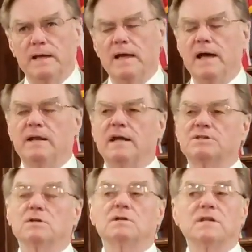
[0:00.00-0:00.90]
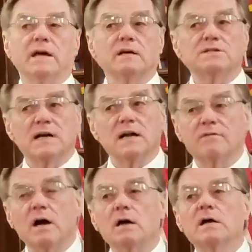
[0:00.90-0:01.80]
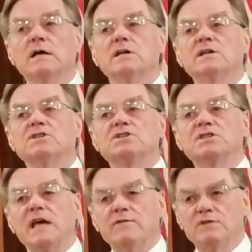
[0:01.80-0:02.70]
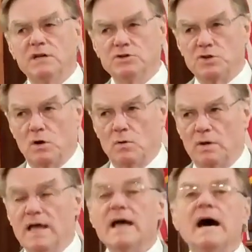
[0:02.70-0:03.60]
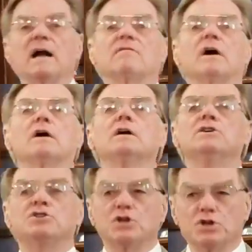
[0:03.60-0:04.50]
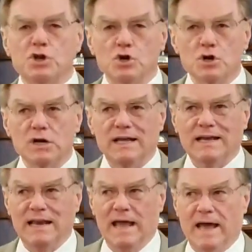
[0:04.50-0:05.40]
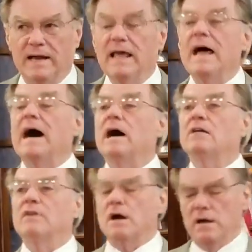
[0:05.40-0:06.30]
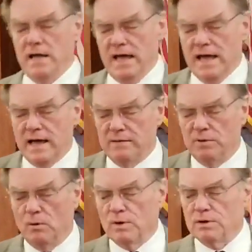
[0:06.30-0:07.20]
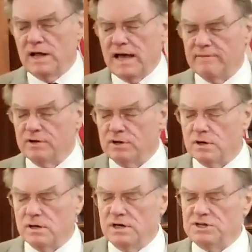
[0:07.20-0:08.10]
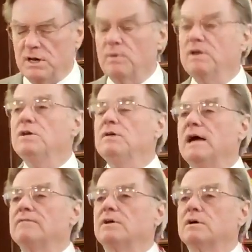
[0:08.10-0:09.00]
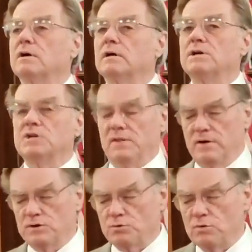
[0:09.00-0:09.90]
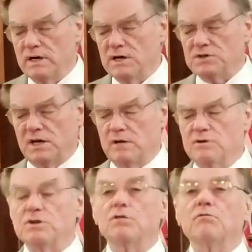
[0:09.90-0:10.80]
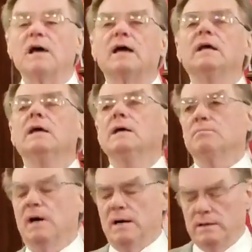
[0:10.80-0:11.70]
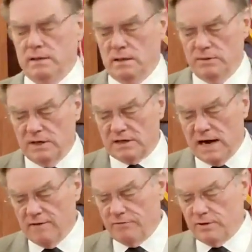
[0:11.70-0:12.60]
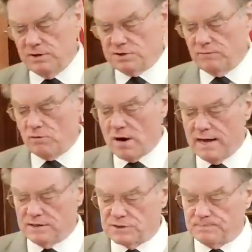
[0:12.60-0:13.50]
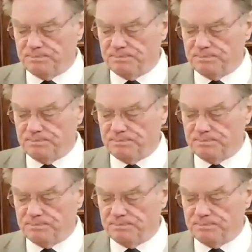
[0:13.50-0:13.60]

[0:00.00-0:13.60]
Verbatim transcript: And that's going to take us out of our safety zone, out of our security net, out of our, but we're going to have the courage, and we do have the courage, and there's risk, and there's a threat, but the confidence of Christ.